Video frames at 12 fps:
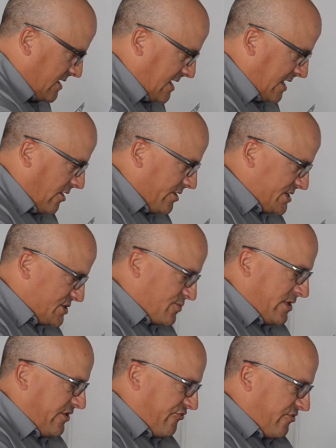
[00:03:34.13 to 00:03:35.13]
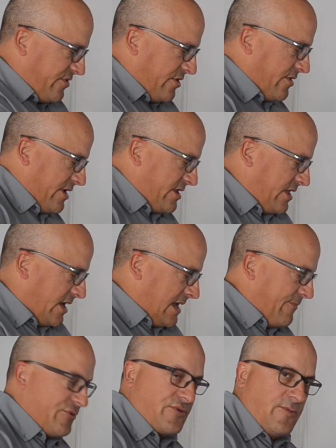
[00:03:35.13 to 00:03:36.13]
and I'll just run it through here at a
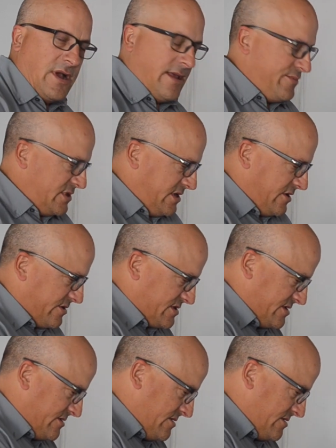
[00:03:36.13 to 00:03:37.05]
couple swipes. Here it's